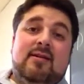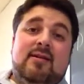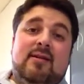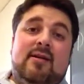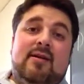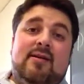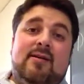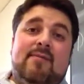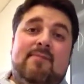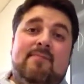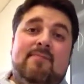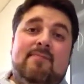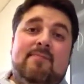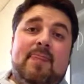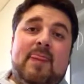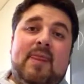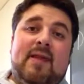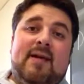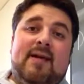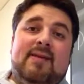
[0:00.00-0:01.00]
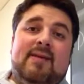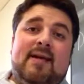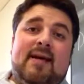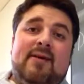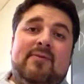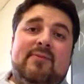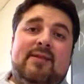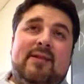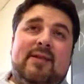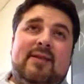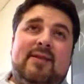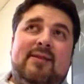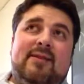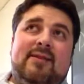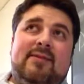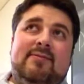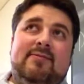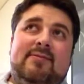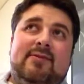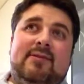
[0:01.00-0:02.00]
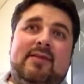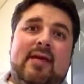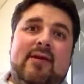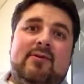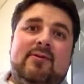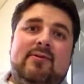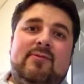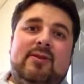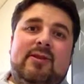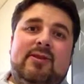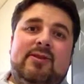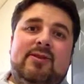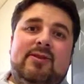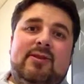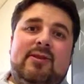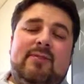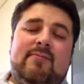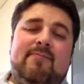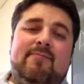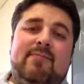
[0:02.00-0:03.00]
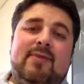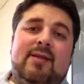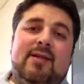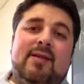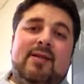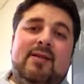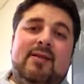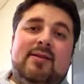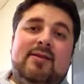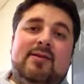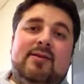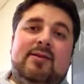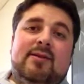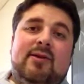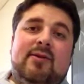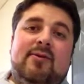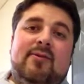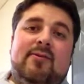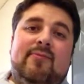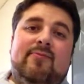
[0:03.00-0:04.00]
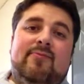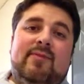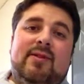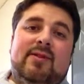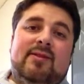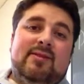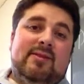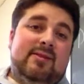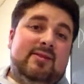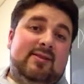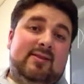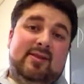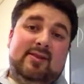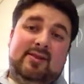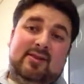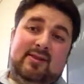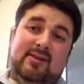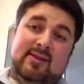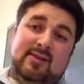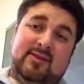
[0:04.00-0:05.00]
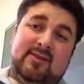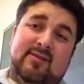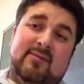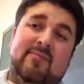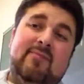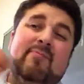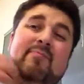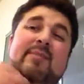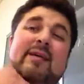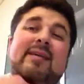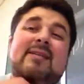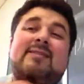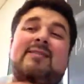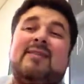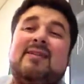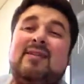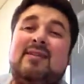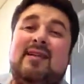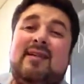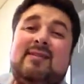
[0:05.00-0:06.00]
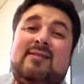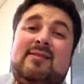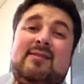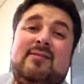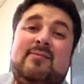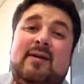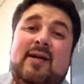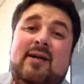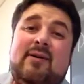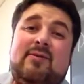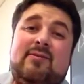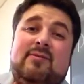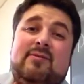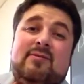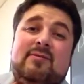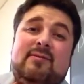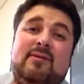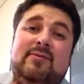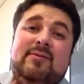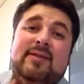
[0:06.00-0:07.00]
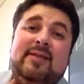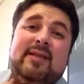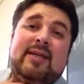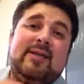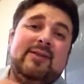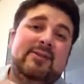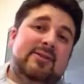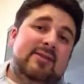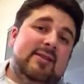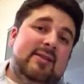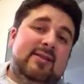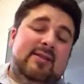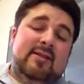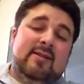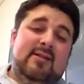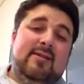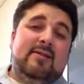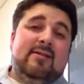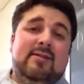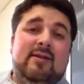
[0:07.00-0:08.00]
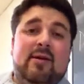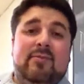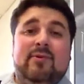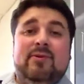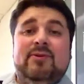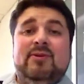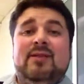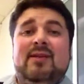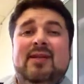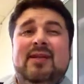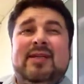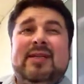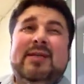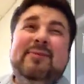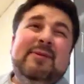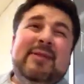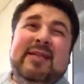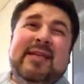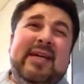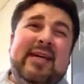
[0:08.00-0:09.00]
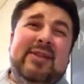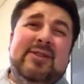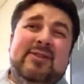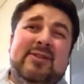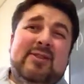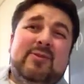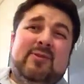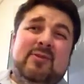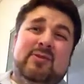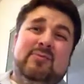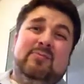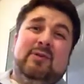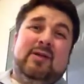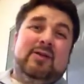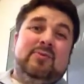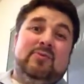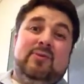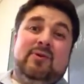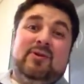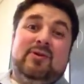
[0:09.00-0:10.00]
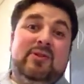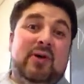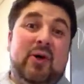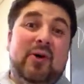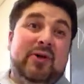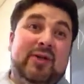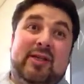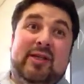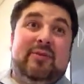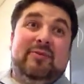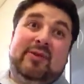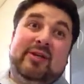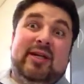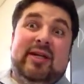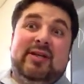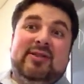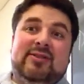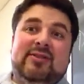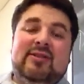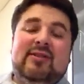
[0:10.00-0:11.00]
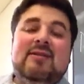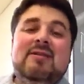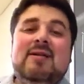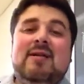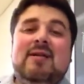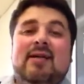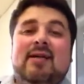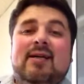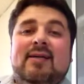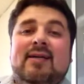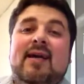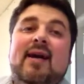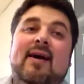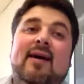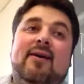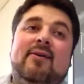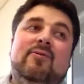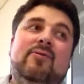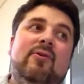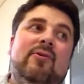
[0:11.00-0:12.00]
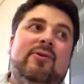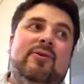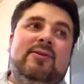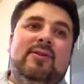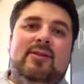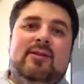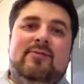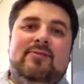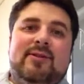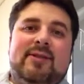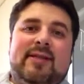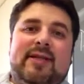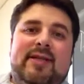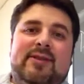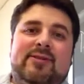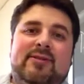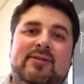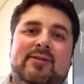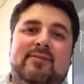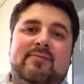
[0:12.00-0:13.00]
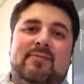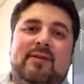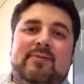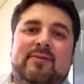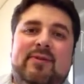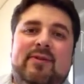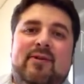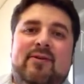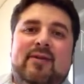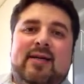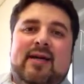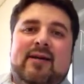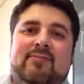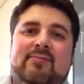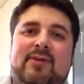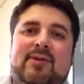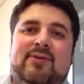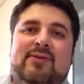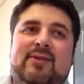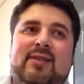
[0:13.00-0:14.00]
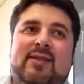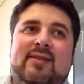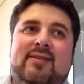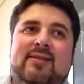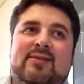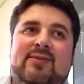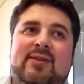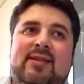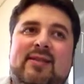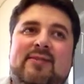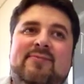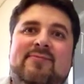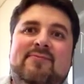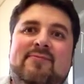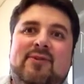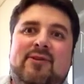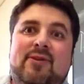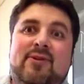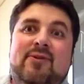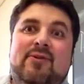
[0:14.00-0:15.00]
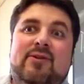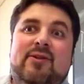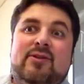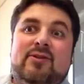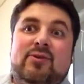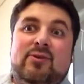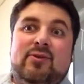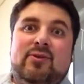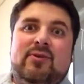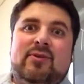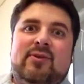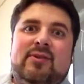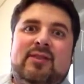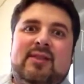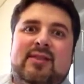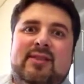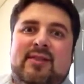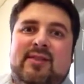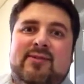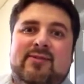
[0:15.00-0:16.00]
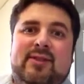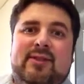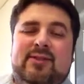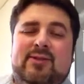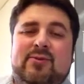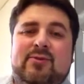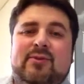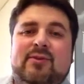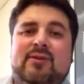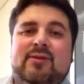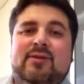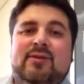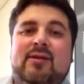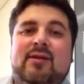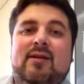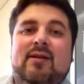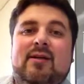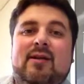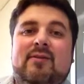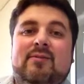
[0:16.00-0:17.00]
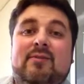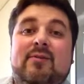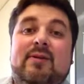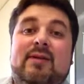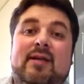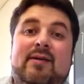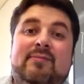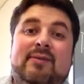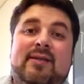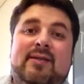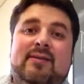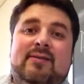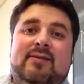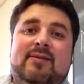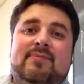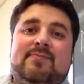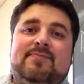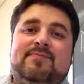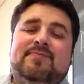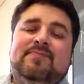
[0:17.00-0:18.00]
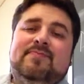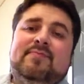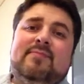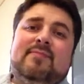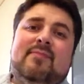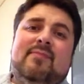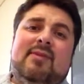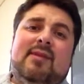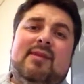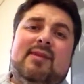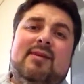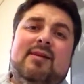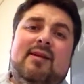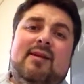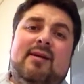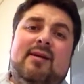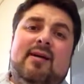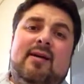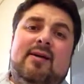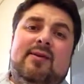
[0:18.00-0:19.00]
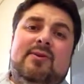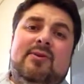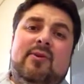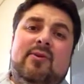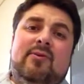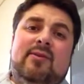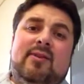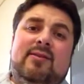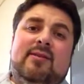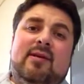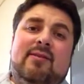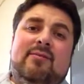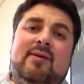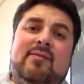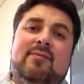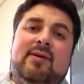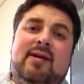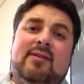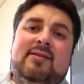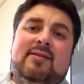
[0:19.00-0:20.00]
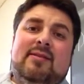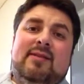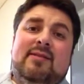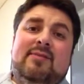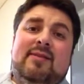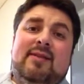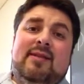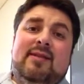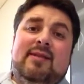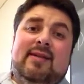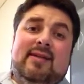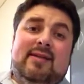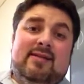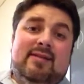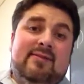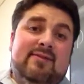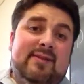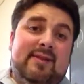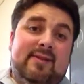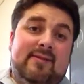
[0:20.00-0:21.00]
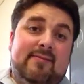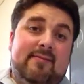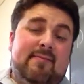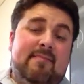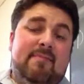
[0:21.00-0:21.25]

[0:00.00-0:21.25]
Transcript: And that really soured the relationship. So just some basic lessons about communication in couples. Communication is one of those buzzwords. Oh, you need communication. Yeah, of course, you need communication. People know that, but you need to learn the tools, the nitty-gritty tools, for what that means. So let's talk about positivity and negativity.